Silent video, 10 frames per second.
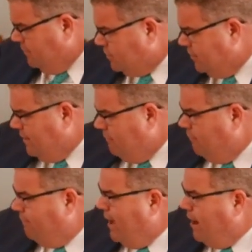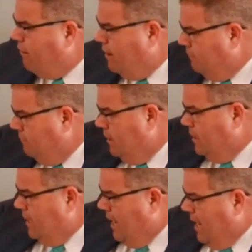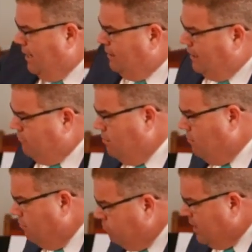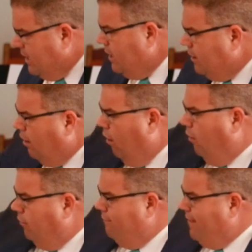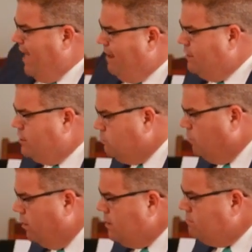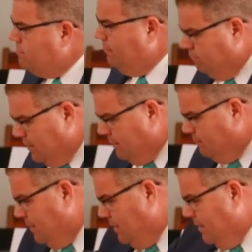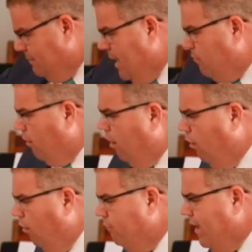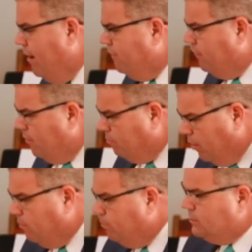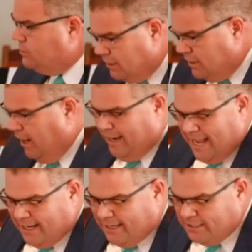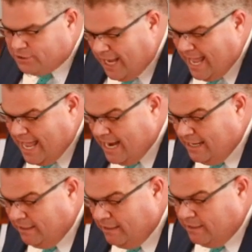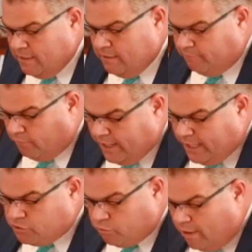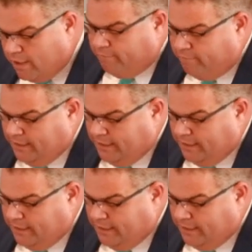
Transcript: that were there, and, and uh, we won't get into all of that this morning, but, but they were all there for a purpose, and God had a design for each one of them.